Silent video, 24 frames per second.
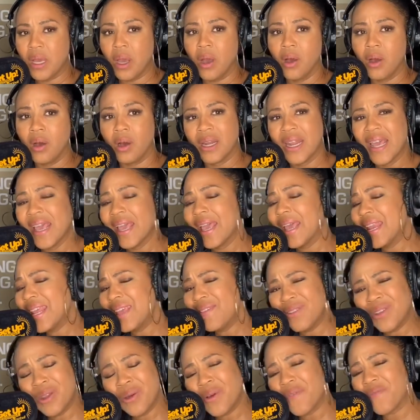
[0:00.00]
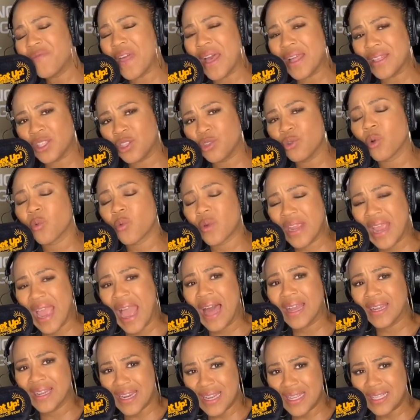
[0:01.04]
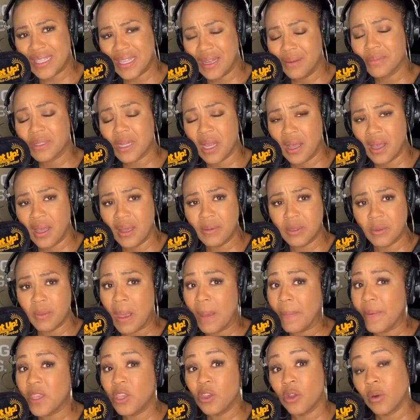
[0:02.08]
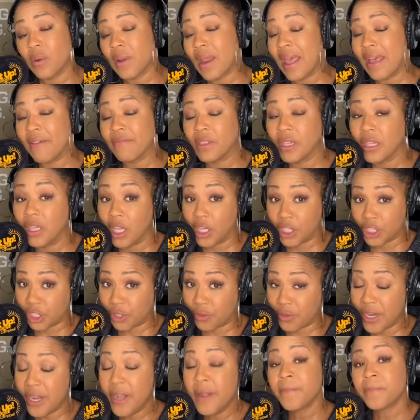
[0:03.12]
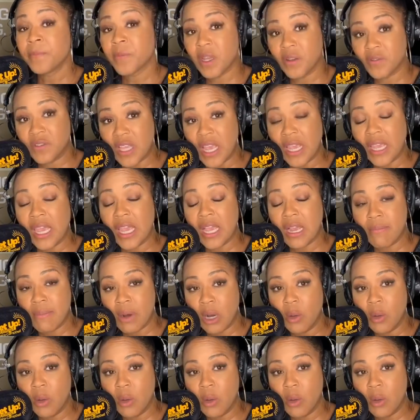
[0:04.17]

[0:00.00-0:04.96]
And even though if that's your reality sometimes, maybe you don't have the luxury of taking a moment,